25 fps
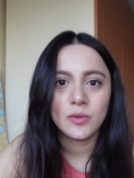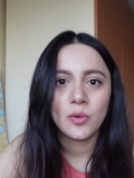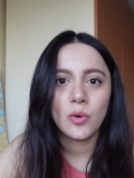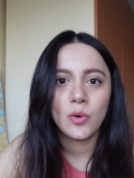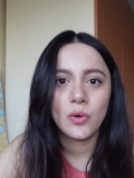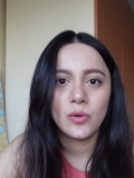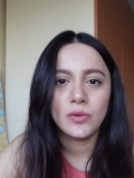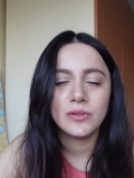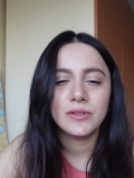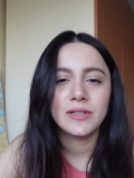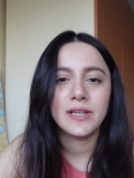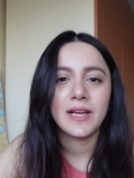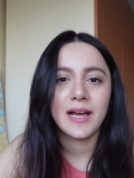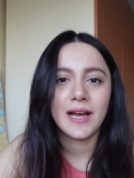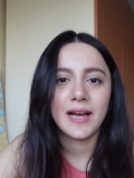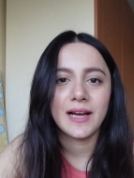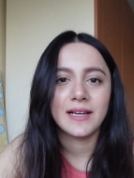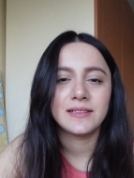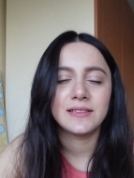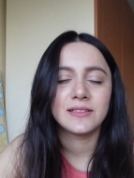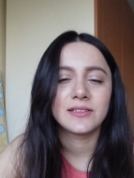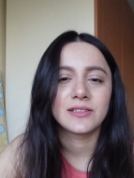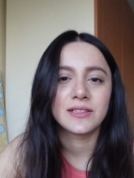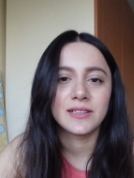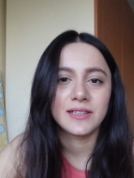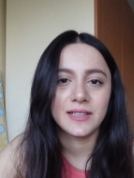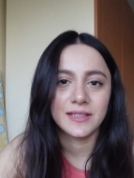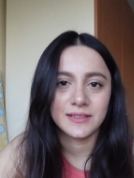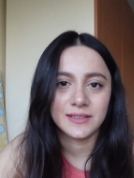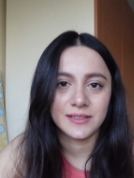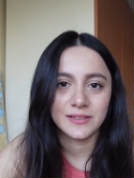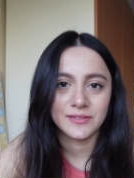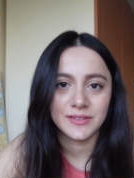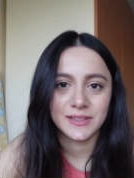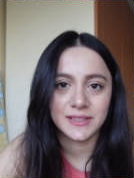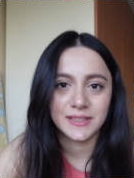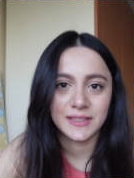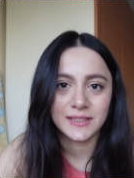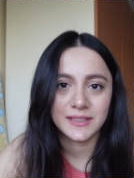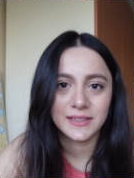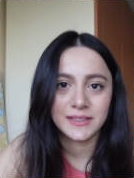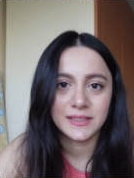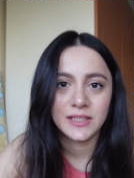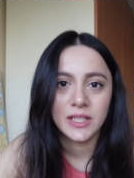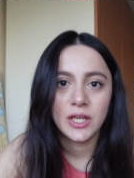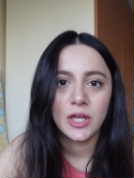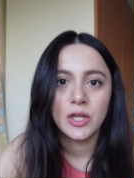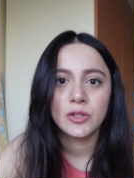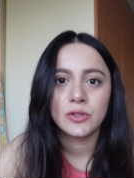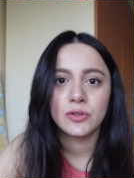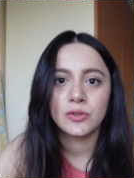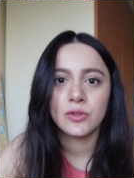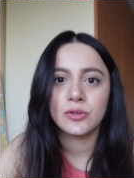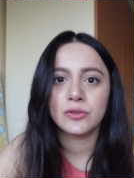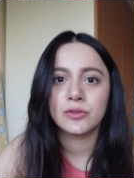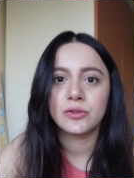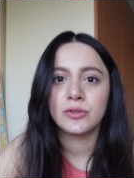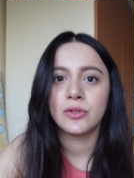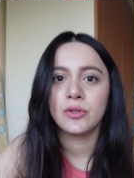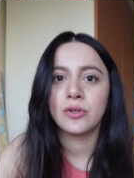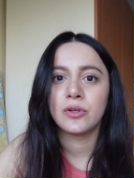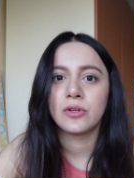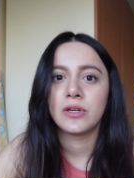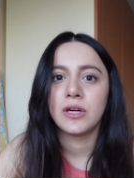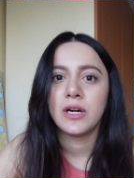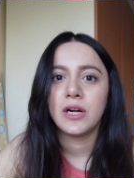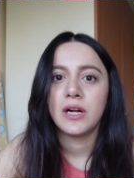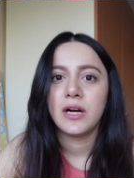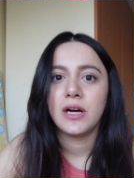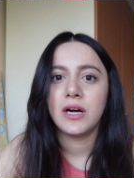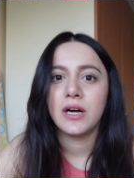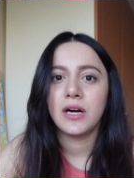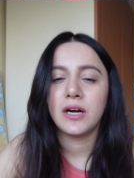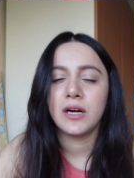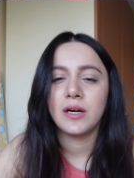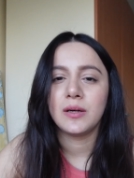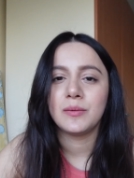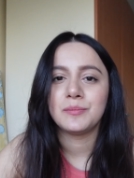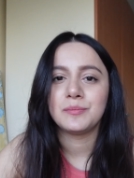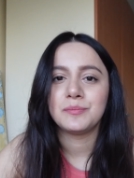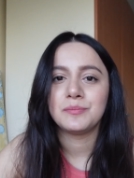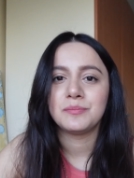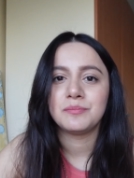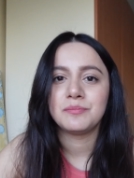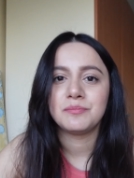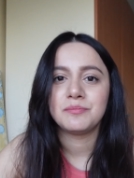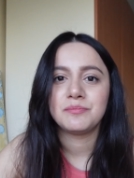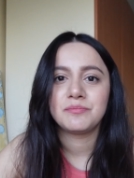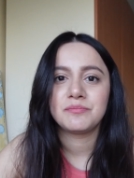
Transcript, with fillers: only add relative things, not your um,